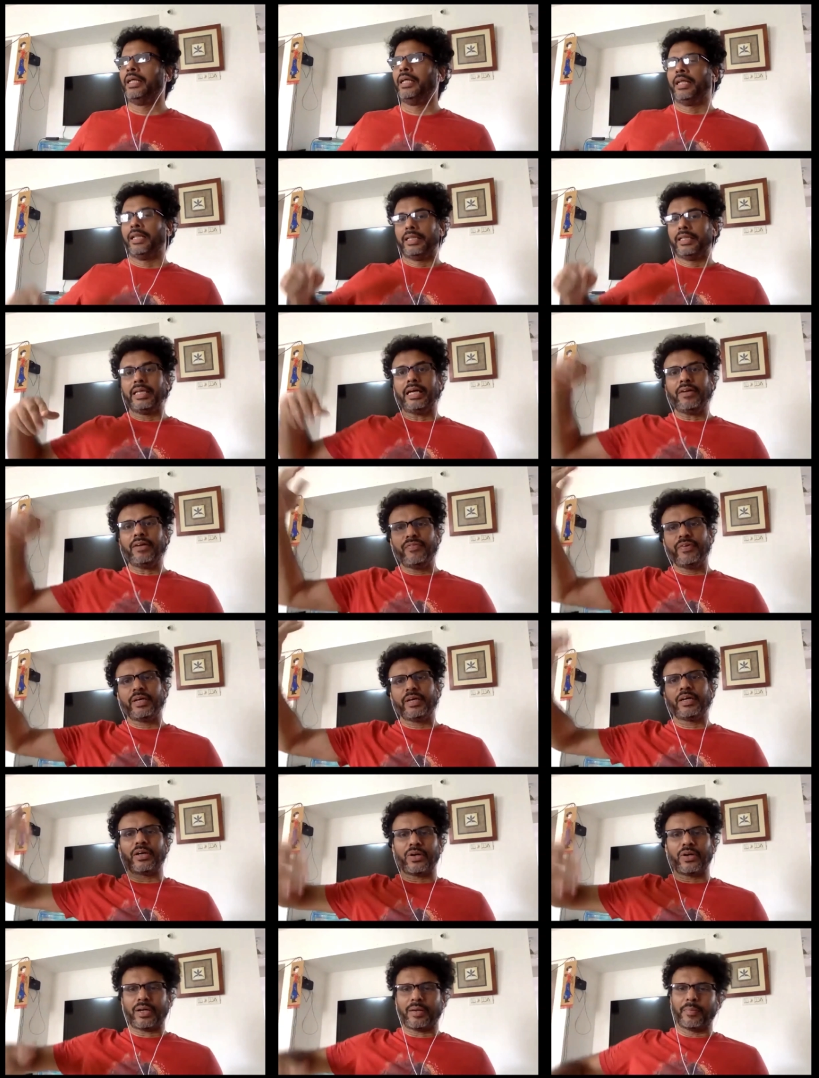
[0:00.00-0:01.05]
Then
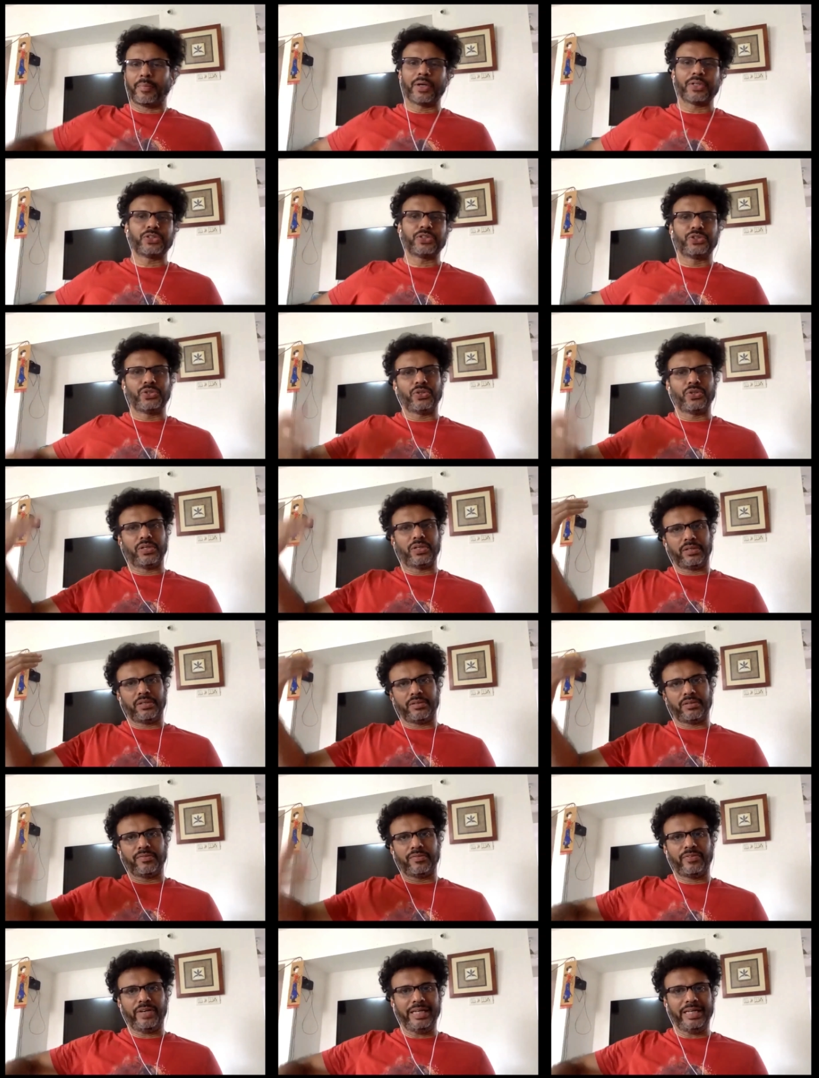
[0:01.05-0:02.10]
figure out amongst your
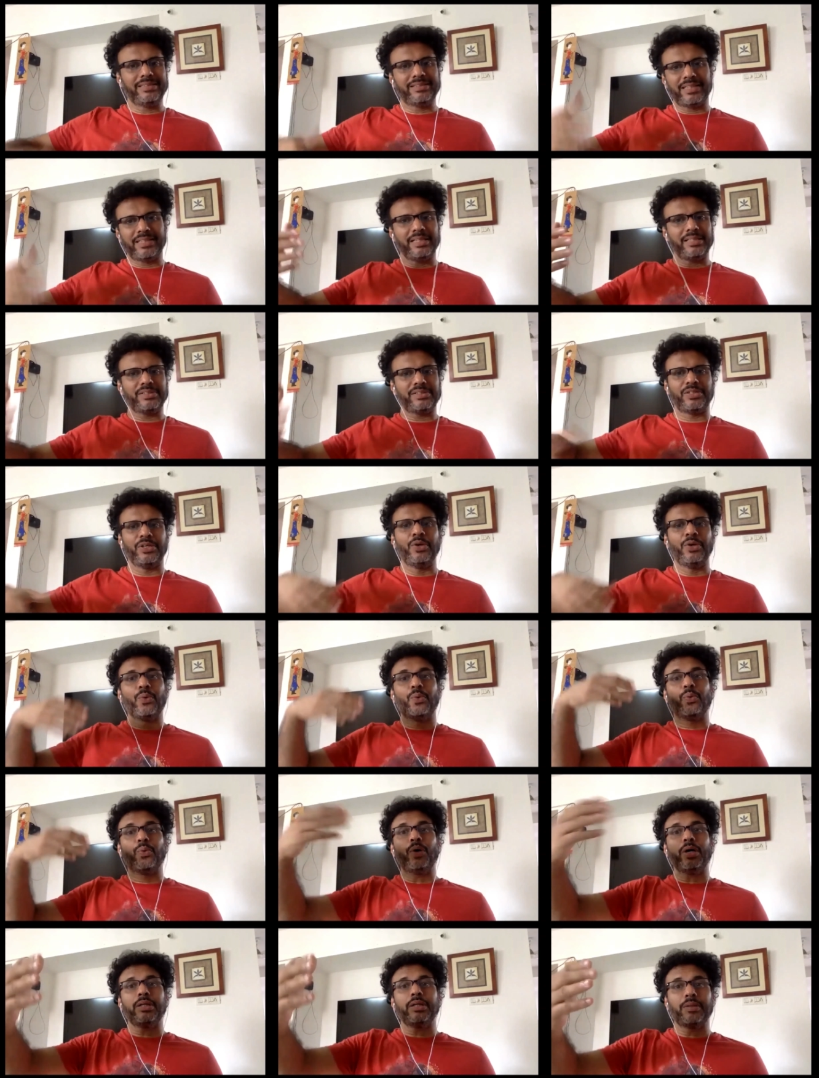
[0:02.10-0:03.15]
friends list
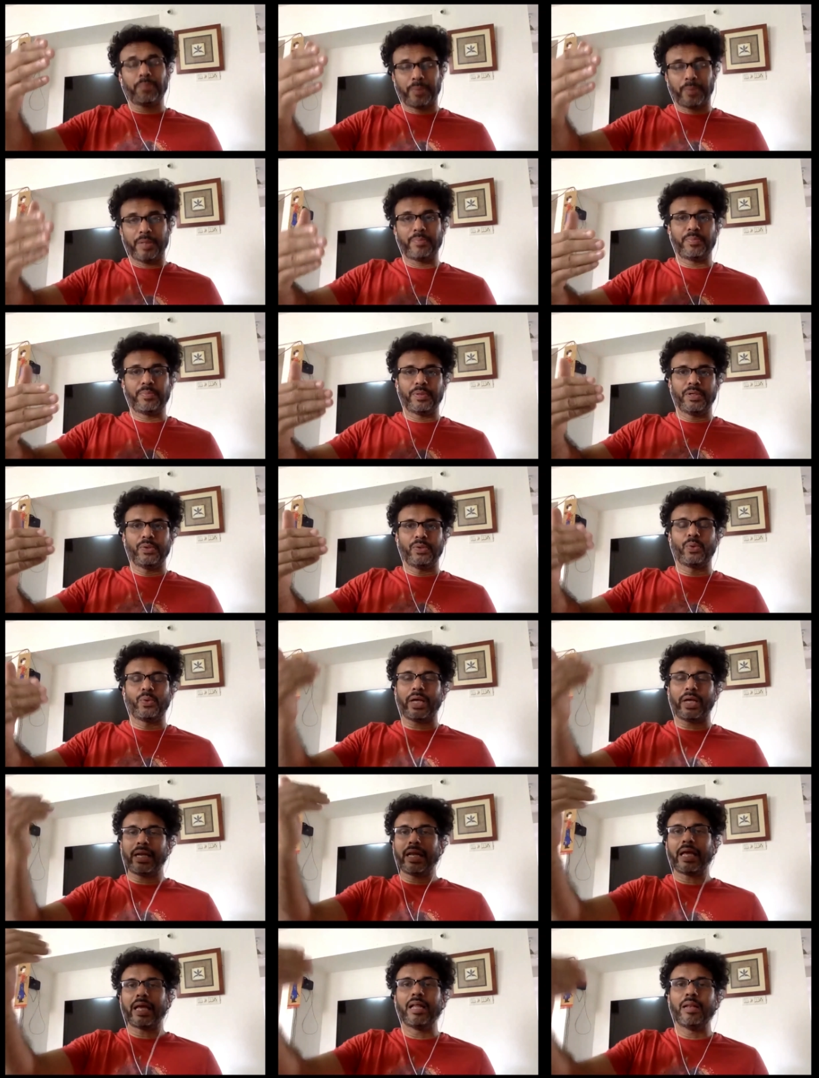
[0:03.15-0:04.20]
who are the people who
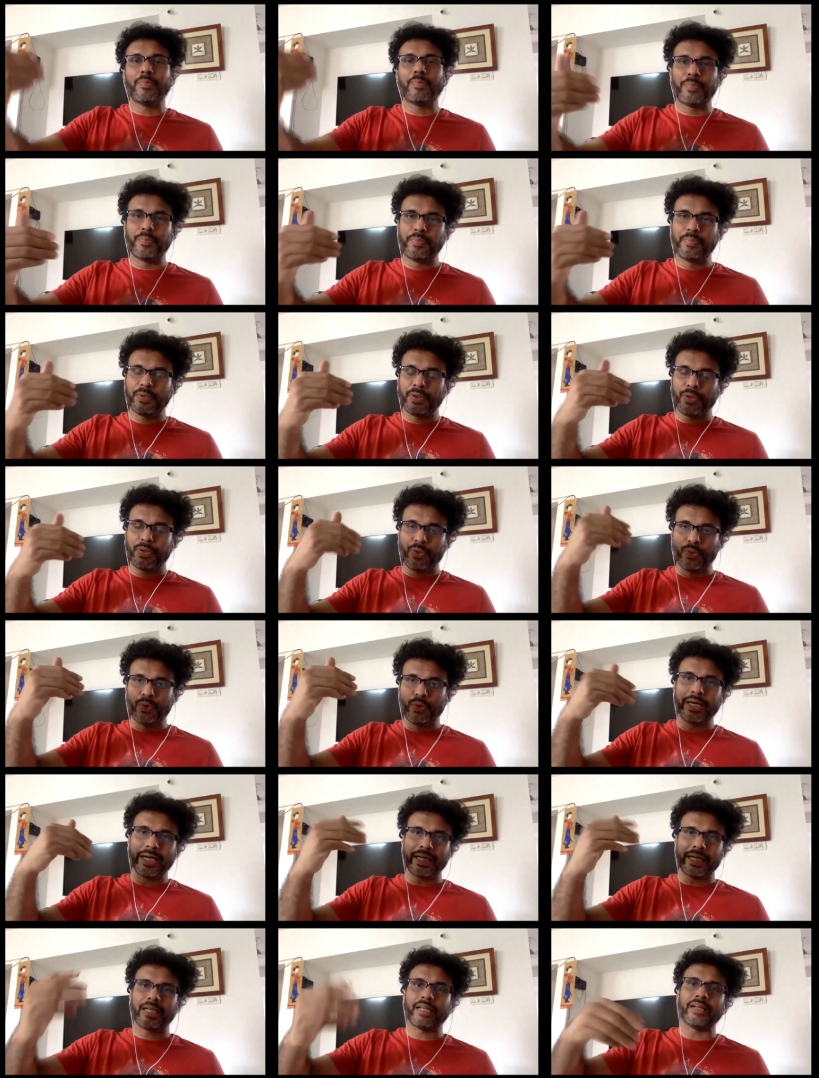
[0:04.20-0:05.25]
can help you
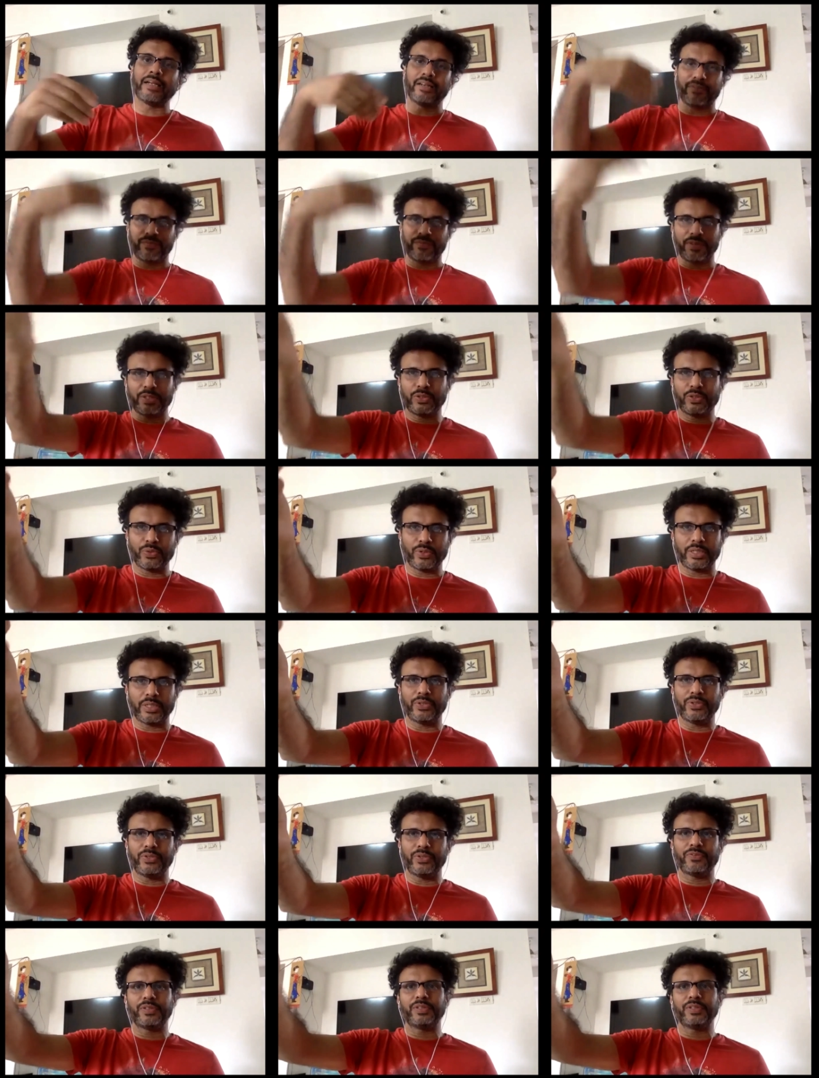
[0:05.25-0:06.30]
getting referred to a
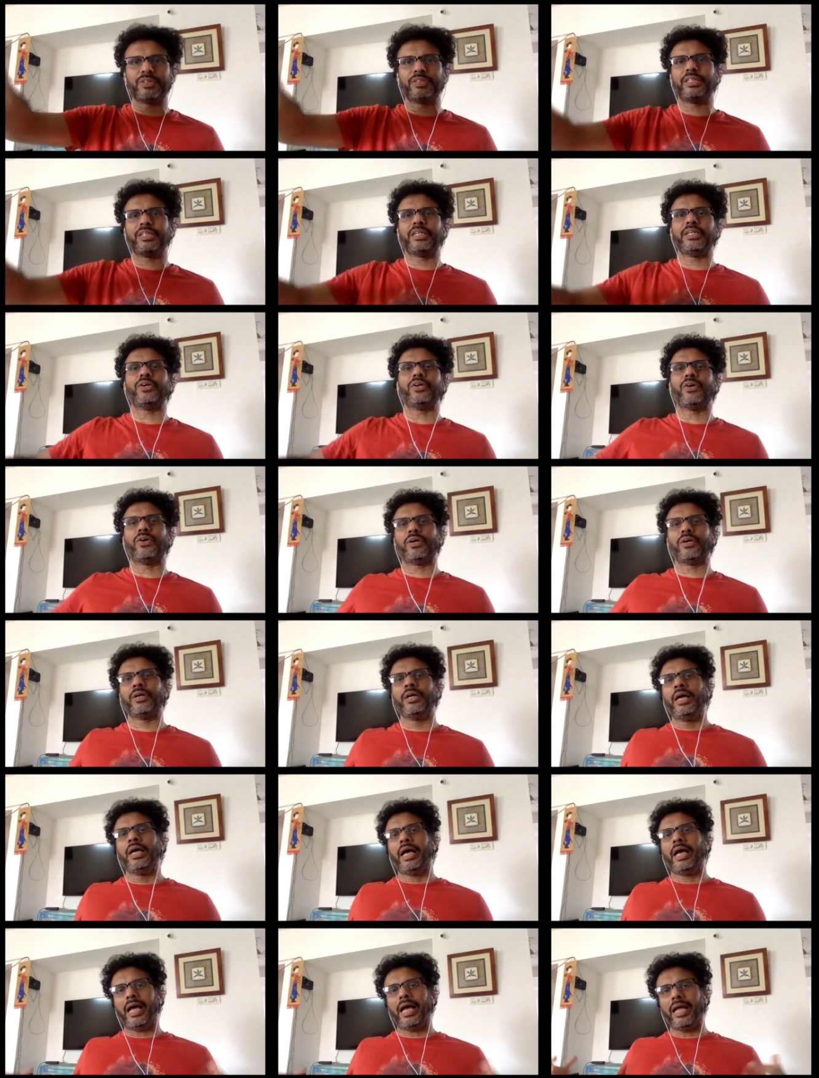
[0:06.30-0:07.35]
university or
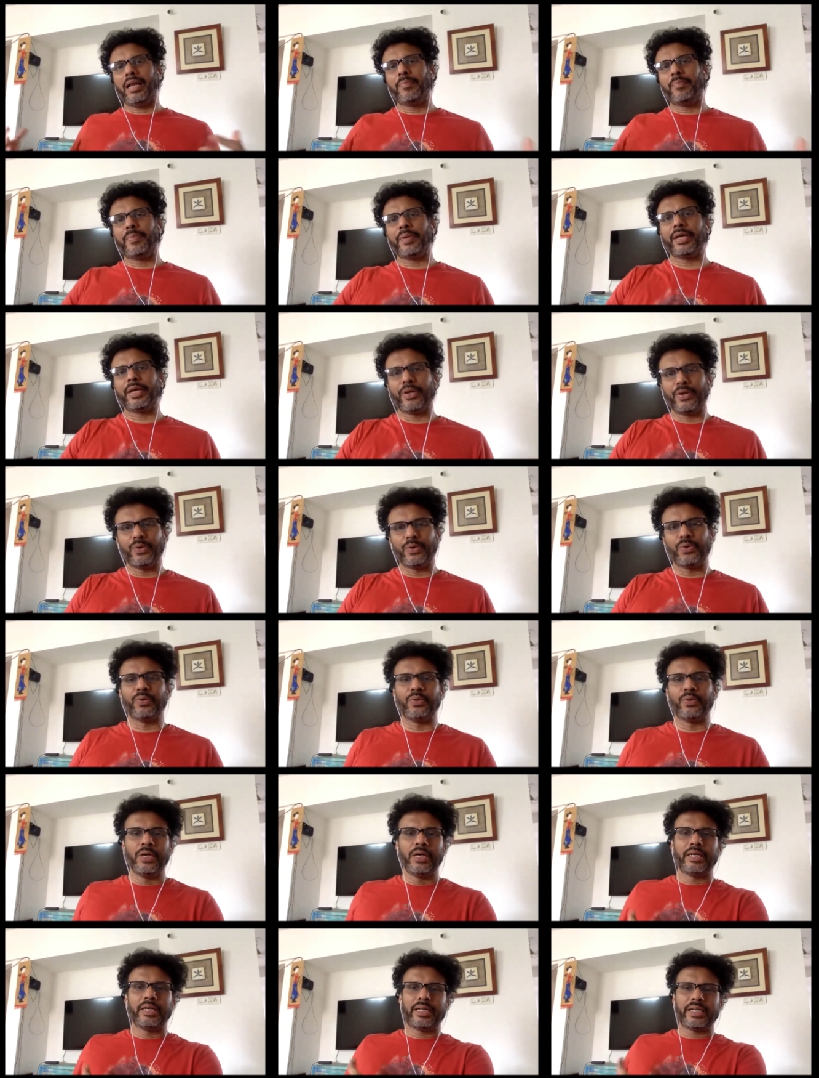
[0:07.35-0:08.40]
helping
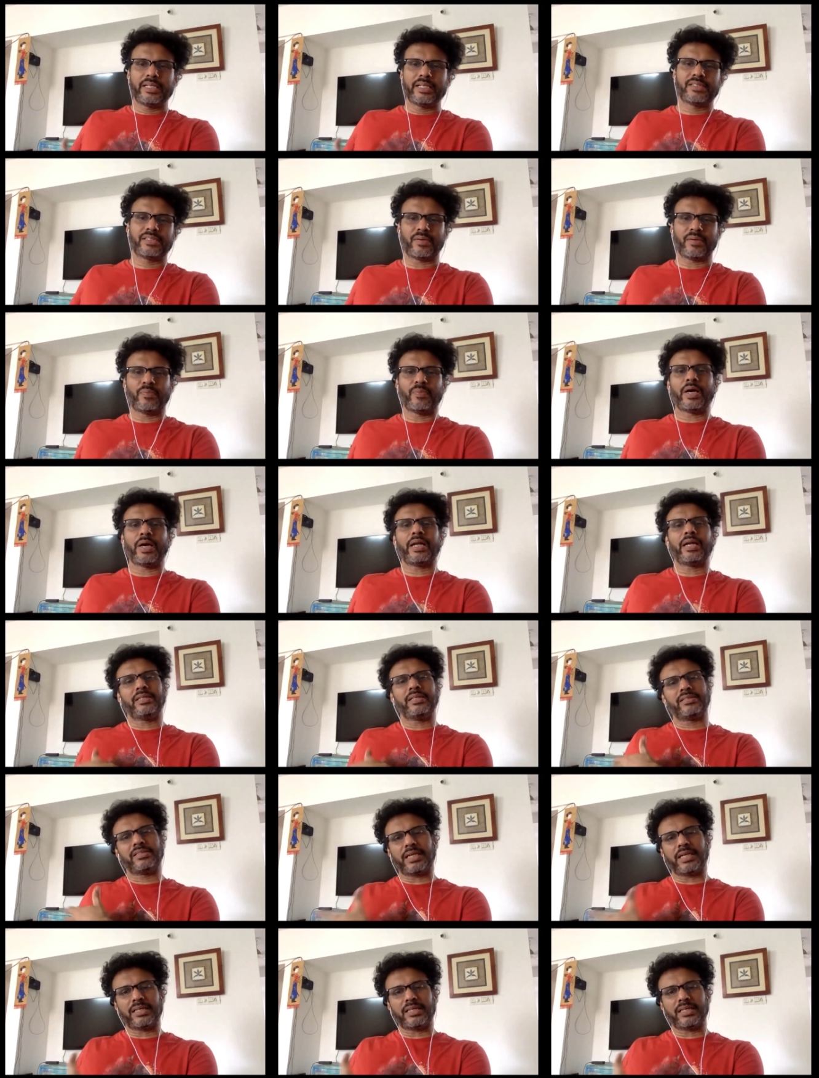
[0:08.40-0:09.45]
you teach somewhere and
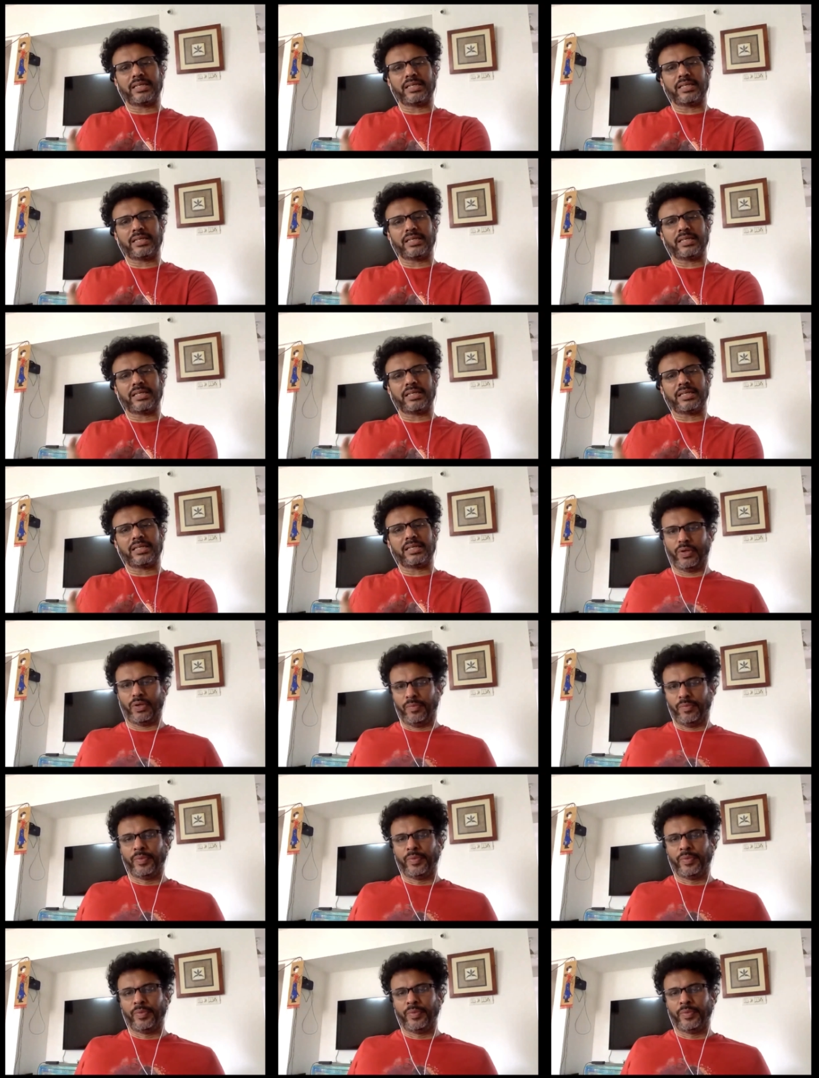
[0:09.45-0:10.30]
start something small.